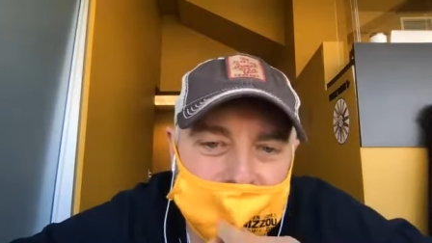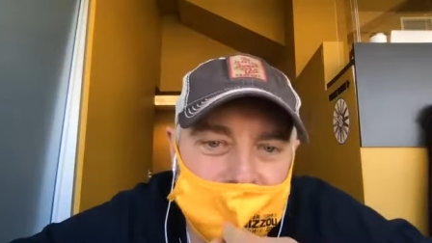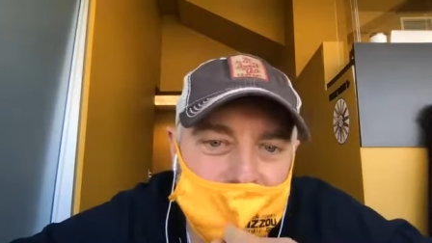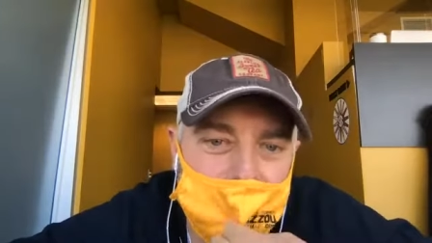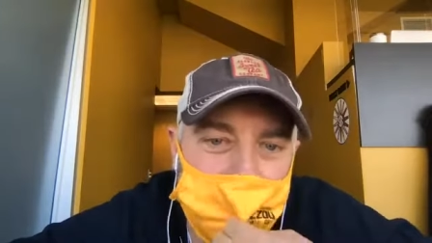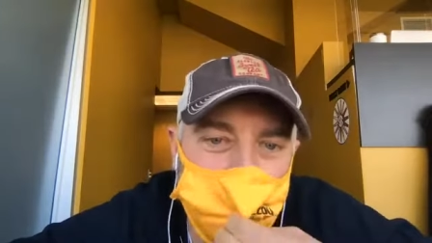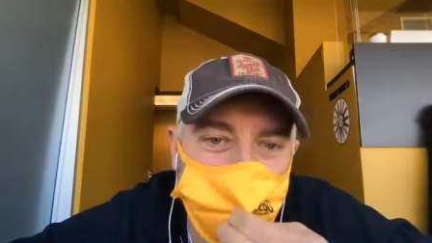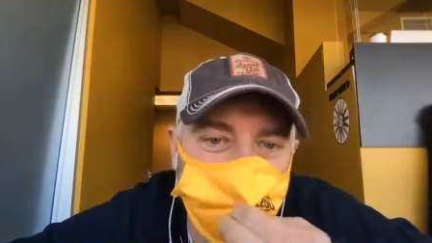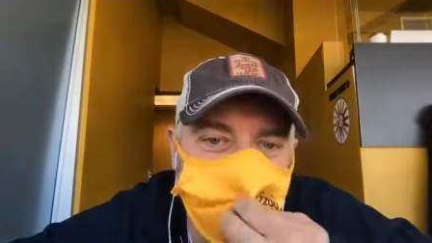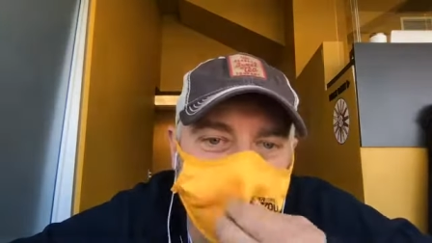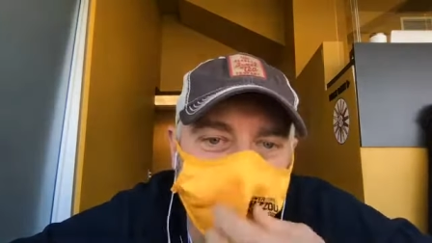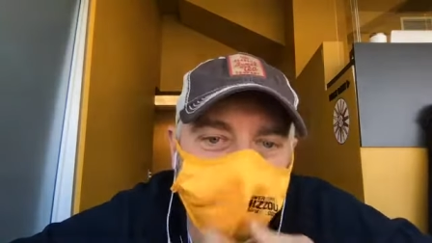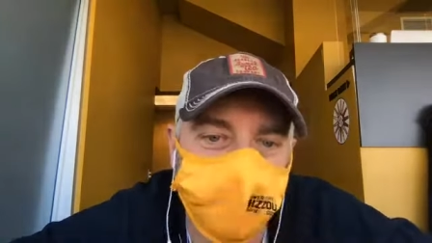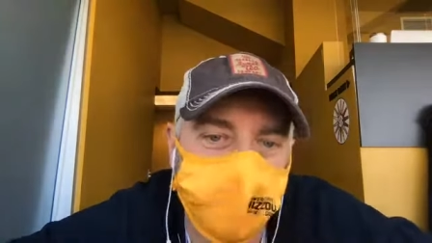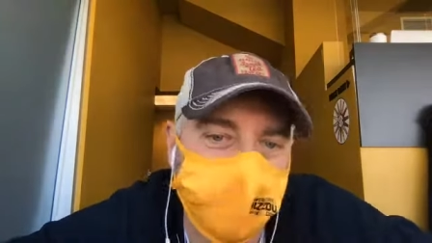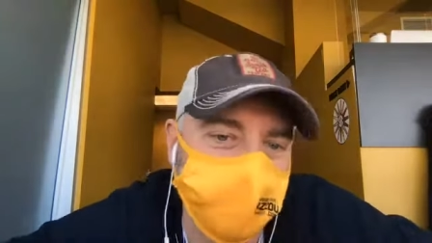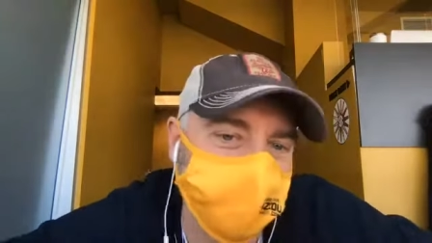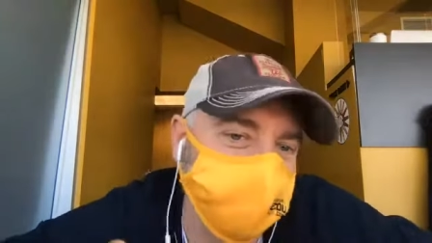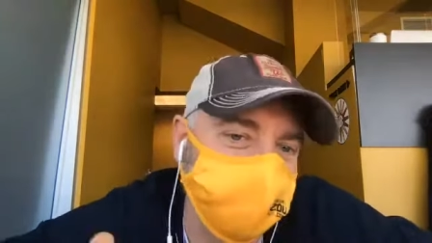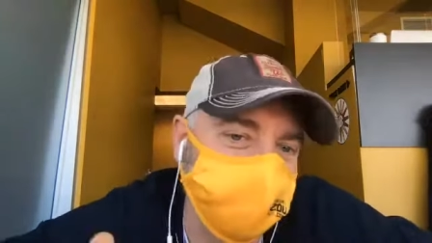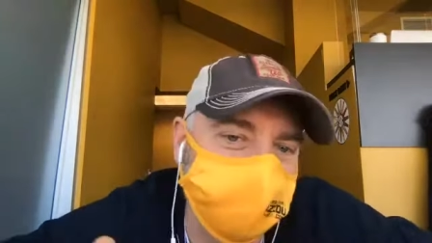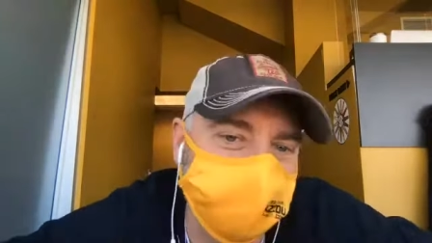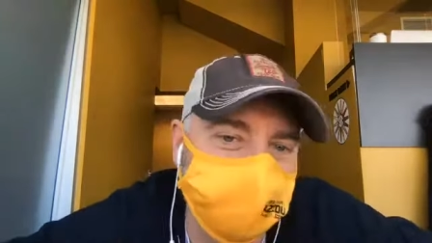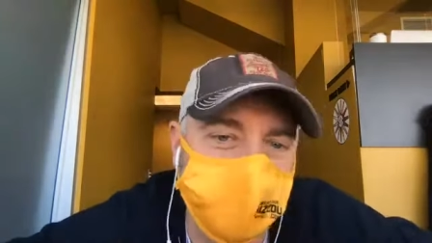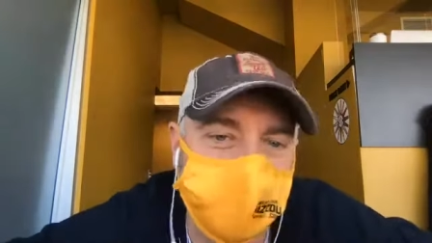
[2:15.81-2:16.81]
the middle where
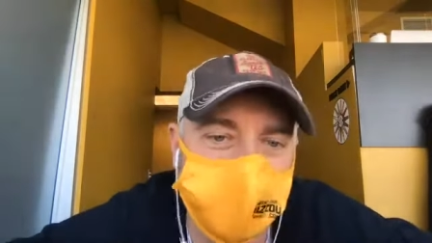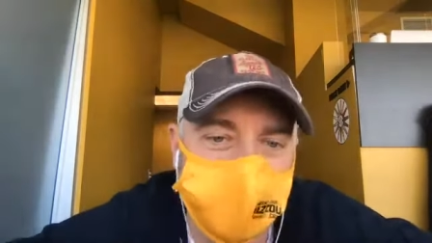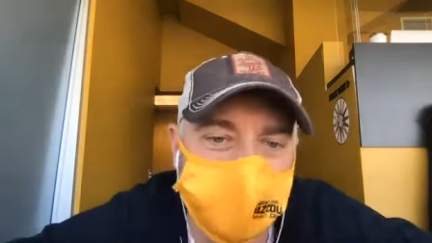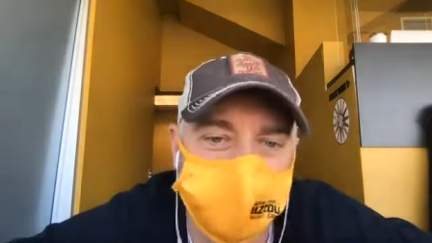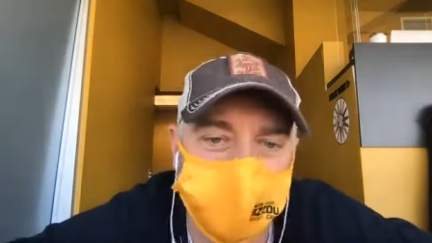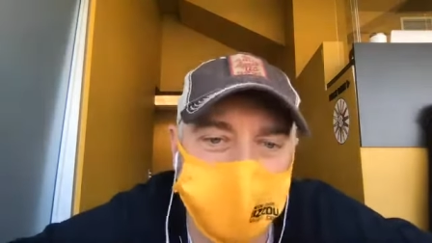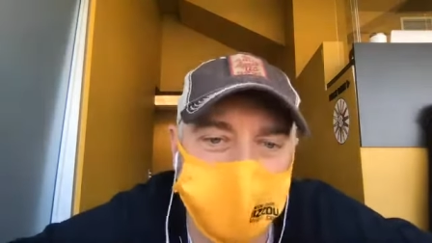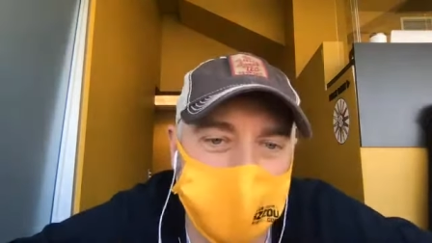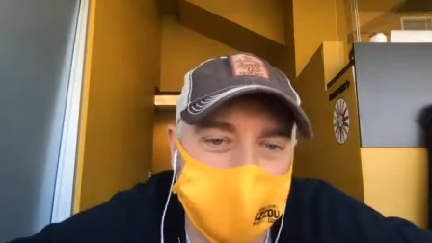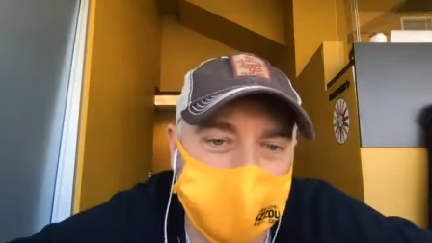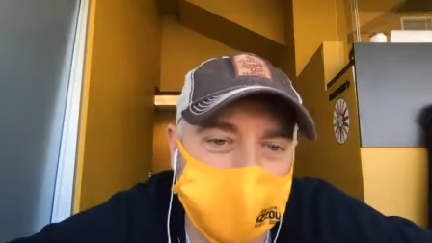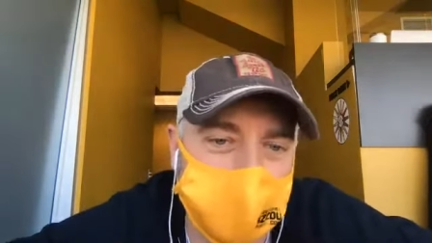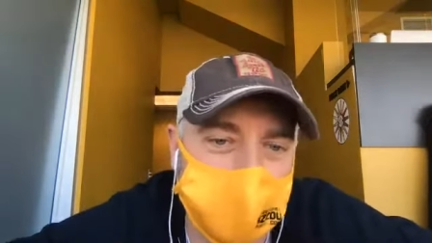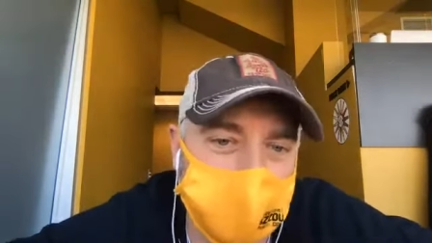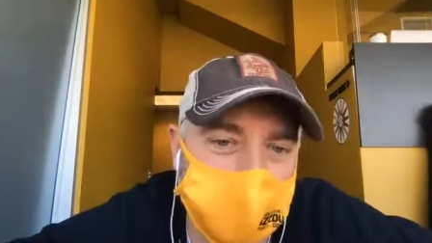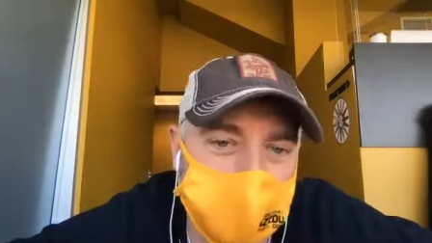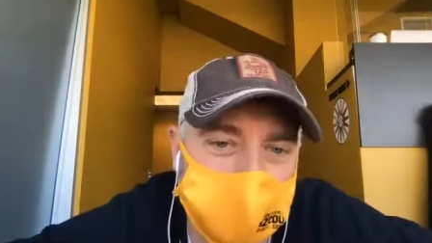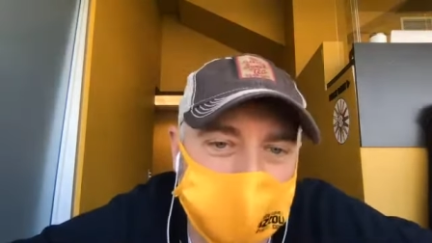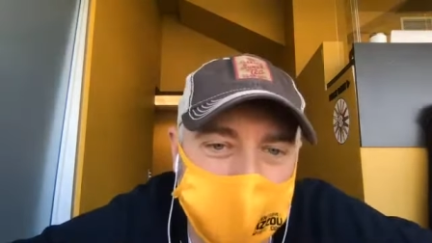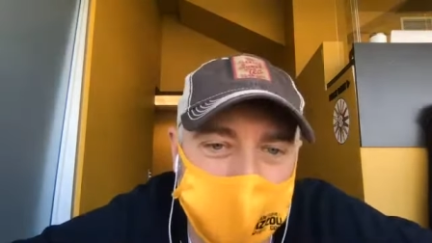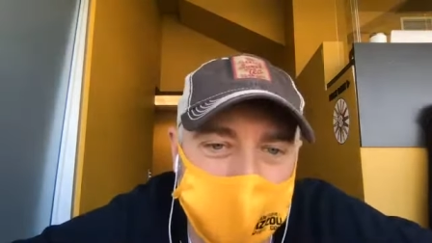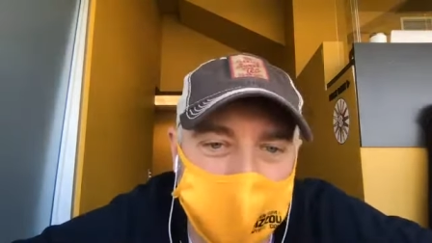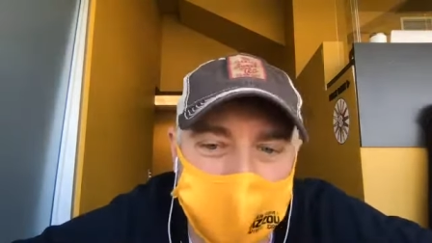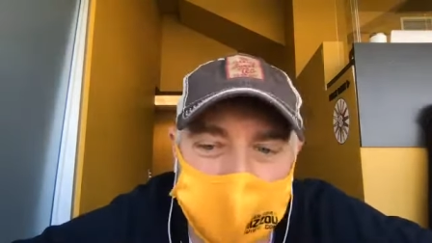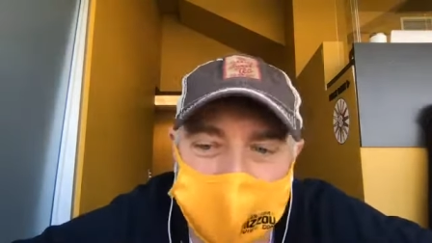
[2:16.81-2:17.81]
he probably would have
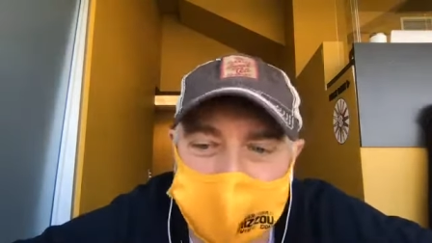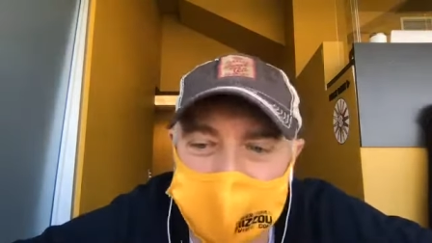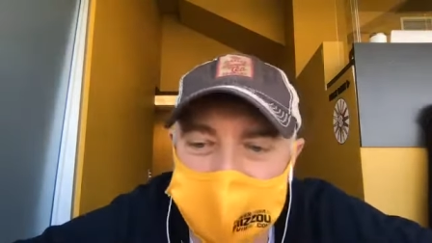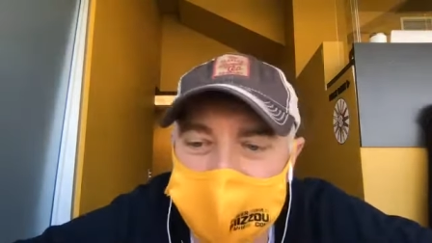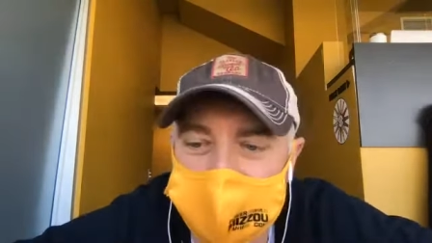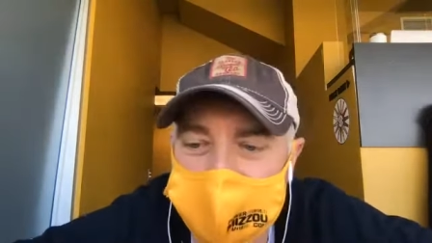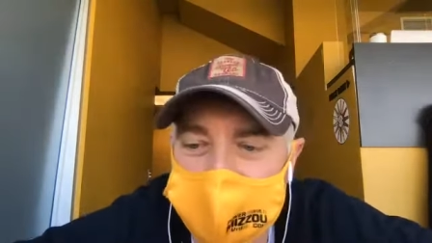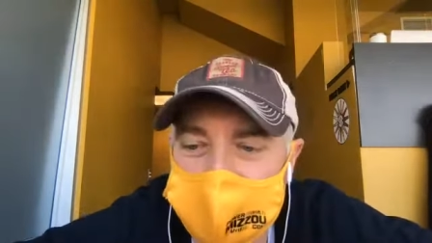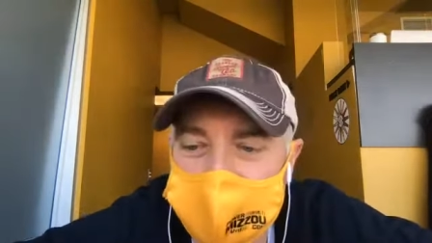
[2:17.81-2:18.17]
scored?